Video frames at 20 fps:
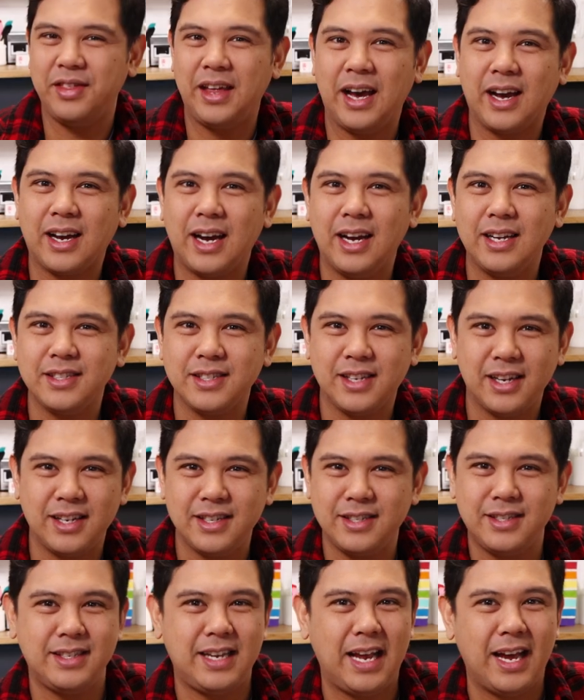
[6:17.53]
That guy's
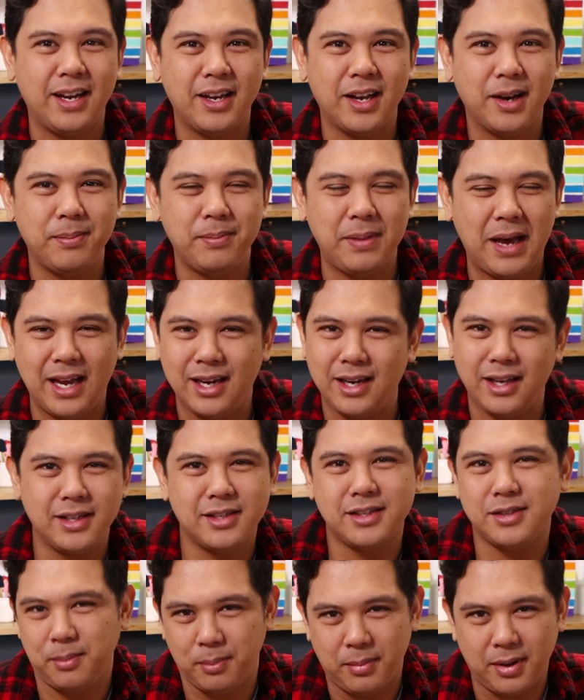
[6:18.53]
gonna stand up and
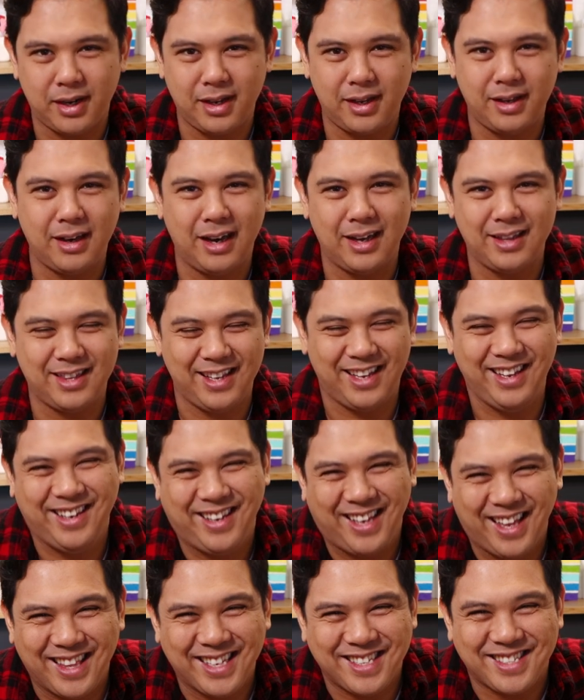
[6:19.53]
eat somebody at the
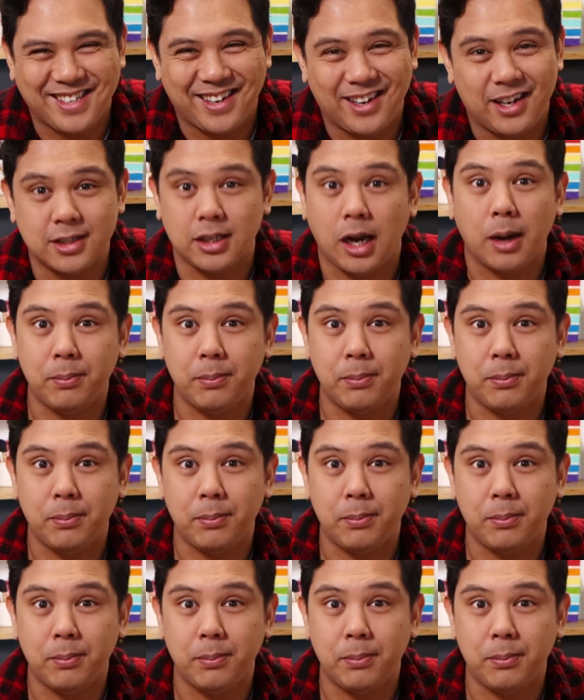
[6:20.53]
end of the series.